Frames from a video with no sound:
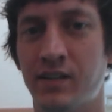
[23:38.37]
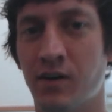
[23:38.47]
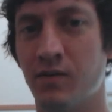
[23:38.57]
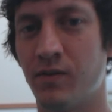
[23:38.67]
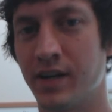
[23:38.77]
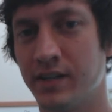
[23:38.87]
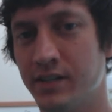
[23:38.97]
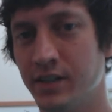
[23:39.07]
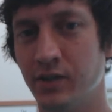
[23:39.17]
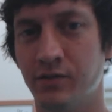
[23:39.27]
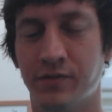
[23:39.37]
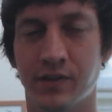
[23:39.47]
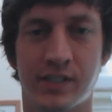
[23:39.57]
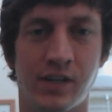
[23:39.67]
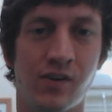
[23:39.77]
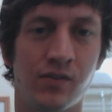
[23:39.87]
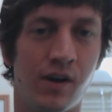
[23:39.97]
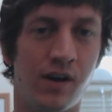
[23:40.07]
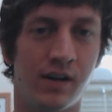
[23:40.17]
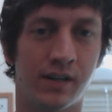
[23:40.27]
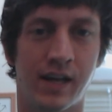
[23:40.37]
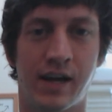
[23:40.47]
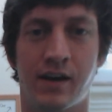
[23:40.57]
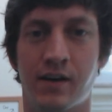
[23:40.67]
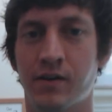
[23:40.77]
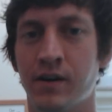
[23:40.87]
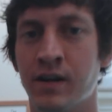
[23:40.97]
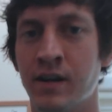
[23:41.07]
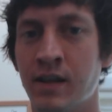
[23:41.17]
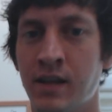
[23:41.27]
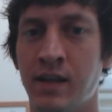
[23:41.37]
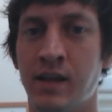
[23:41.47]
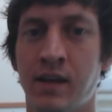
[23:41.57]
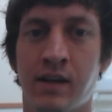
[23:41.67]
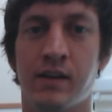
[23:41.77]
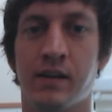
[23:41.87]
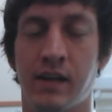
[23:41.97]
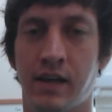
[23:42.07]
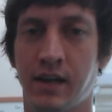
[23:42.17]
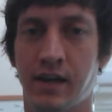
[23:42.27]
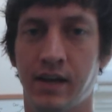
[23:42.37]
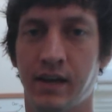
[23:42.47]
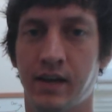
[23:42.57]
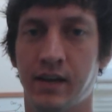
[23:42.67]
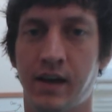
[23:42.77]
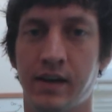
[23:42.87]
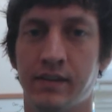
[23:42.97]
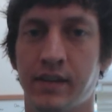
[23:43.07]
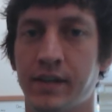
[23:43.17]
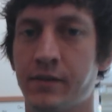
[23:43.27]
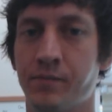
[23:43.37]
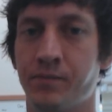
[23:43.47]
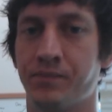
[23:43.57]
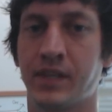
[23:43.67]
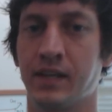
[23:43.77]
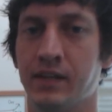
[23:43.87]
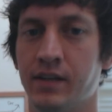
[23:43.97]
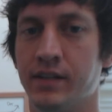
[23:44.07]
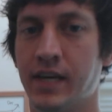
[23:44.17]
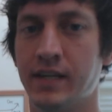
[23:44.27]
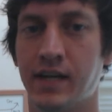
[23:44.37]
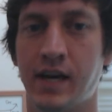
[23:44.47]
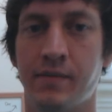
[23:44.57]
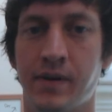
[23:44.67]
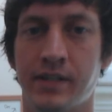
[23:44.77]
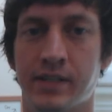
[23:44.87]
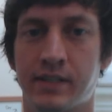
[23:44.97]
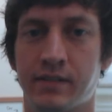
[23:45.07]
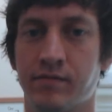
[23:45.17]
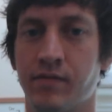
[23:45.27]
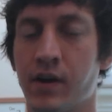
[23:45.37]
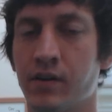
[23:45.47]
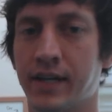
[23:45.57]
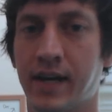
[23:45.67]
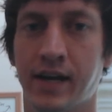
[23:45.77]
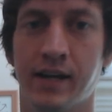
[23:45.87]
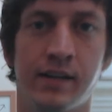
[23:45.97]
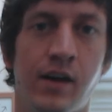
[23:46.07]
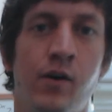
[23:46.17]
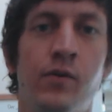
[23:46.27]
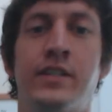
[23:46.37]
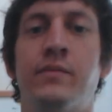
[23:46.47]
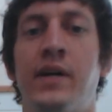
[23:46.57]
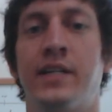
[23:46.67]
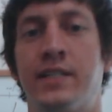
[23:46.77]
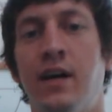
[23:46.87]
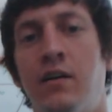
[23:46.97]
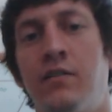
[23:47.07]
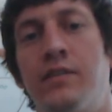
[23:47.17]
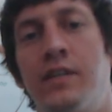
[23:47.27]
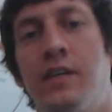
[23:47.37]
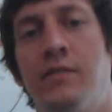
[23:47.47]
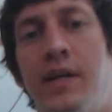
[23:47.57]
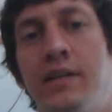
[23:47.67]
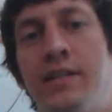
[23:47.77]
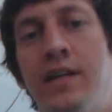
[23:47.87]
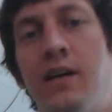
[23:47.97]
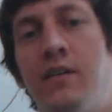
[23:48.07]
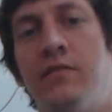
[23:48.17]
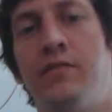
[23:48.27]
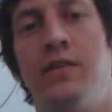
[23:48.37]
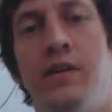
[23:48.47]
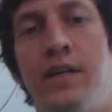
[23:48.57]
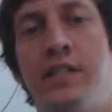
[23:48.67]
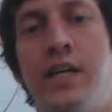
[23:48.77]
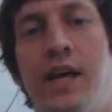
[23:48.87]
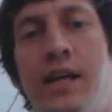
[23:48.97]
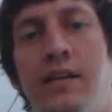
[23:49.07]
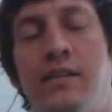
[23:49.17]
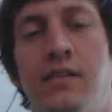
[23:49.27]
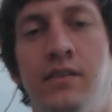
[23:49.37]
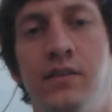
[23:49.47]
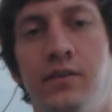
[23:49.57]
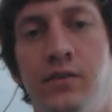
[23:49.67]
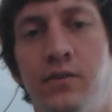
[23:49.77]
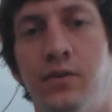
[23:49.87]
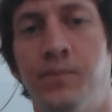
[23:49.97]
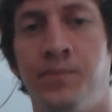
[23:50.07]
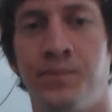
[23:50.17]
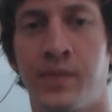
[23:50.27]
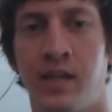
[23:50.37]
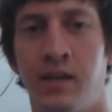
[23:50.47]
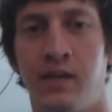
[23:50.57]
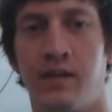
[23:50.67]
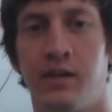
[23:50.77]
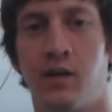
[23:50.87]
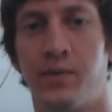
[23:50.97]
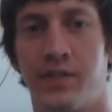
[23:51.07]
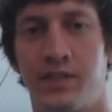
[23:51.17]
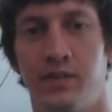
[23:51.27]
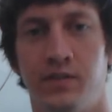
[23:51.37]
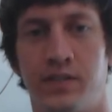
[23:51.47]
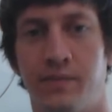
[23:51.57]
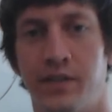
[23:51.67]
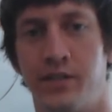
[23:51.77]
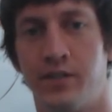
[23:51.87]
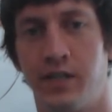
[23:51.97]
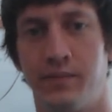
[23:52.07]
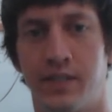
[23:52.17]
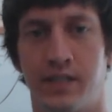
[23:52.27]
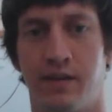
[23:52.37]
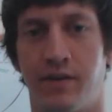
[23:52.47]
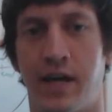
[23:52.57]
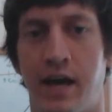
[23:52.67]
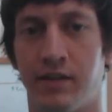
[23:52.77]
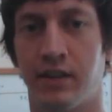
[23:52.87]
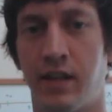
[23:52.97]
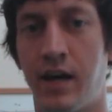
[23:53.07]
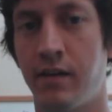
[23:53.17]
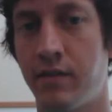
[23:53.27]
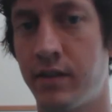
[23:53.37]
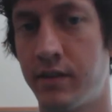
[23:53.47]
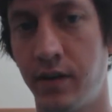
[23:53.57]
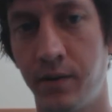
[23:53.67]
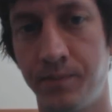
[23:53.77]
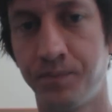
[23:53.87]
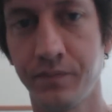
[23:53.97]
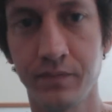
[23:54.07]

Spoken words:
don't want to do for so long now, and I think, you know, at that time I just felt like I owed it to myself to give myself a chance to, you know, pursue some of the dreams and stuff I have in life. So